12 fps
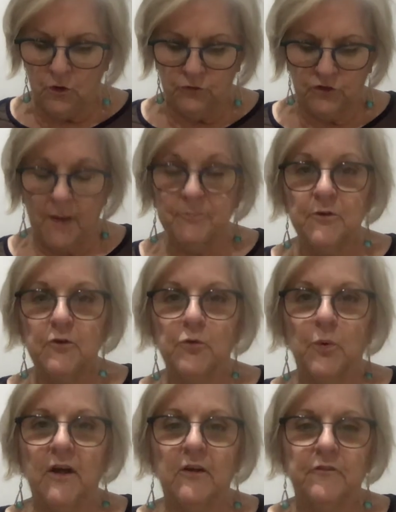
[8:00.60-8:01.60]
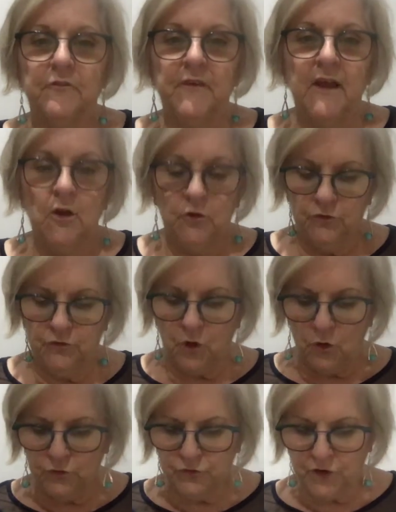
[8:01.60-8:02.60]
Chapter 12.
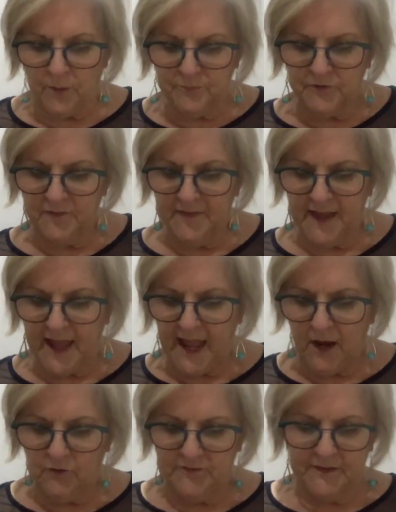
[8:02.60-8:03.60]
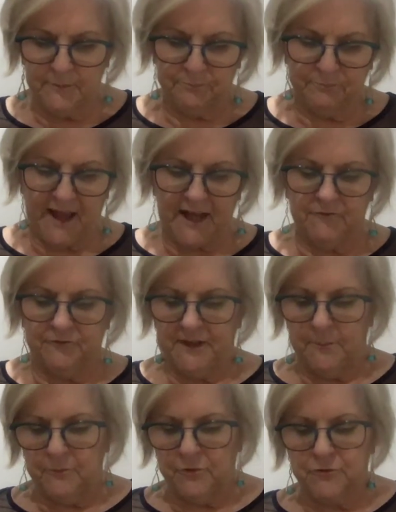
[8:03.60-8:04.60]
Stokes jumped in the air and did a
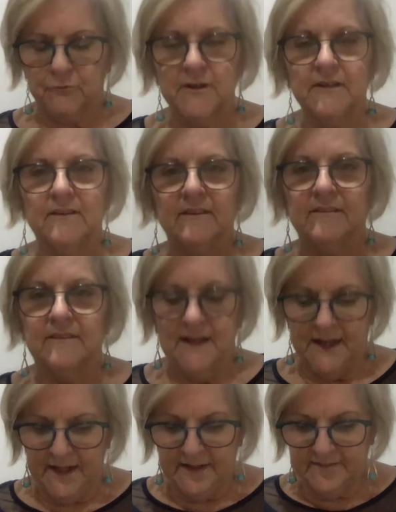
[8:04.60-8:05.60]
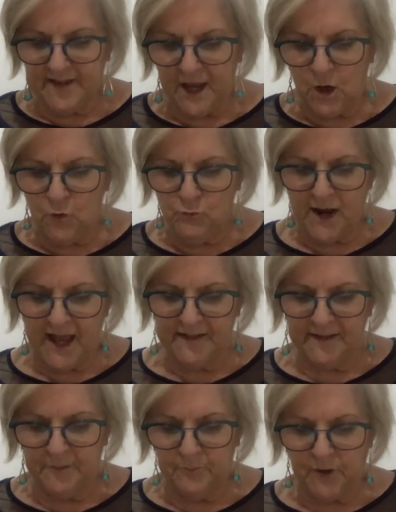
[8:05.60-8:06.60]
backflip, thrilled. Teo ran
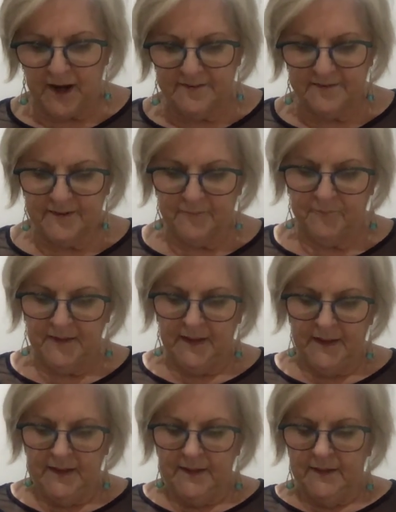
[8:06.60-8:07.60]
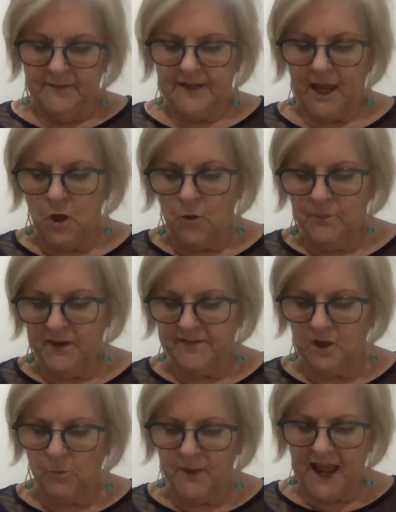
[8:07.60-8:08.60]
and embraced him. "Teo, you must
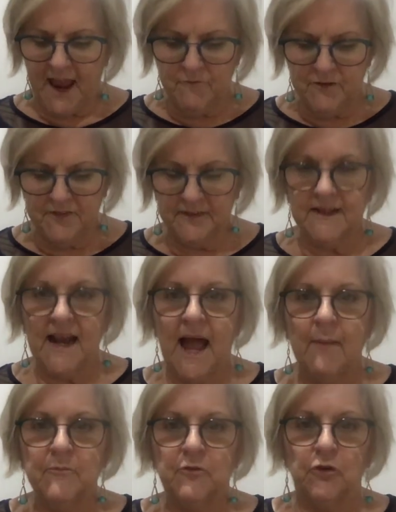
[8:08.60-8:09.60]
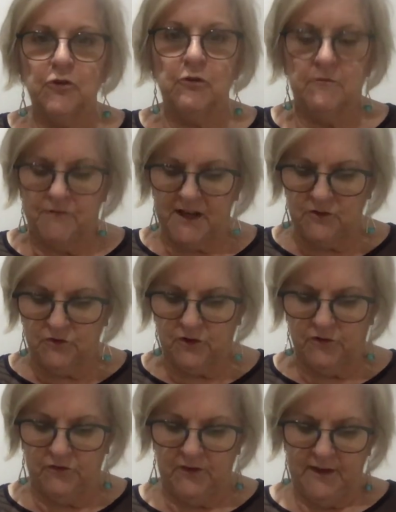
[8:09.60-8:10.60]
tell me everything that happened on your
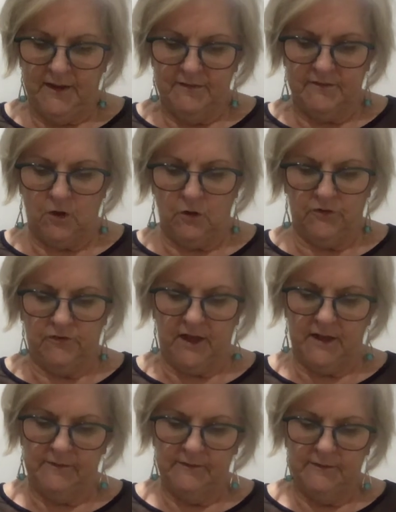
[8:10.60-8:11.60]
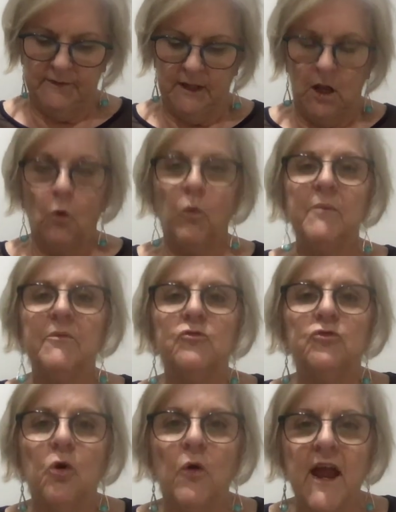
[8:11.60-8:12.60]
adventures," Stokes said. "We must
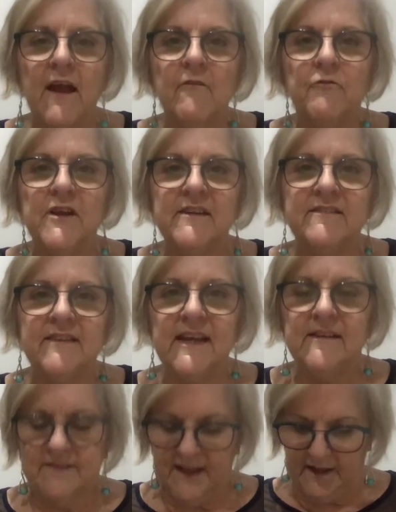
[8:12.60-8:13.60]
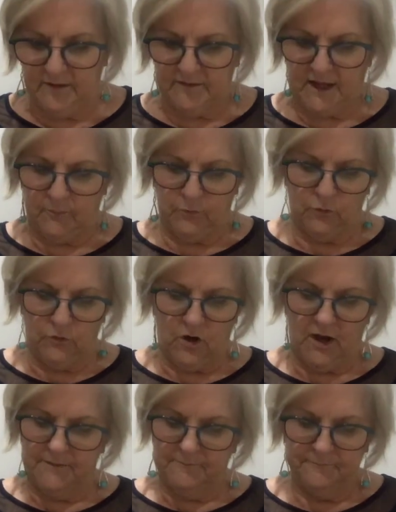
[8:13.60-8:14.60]
know every detail," Gabble cried.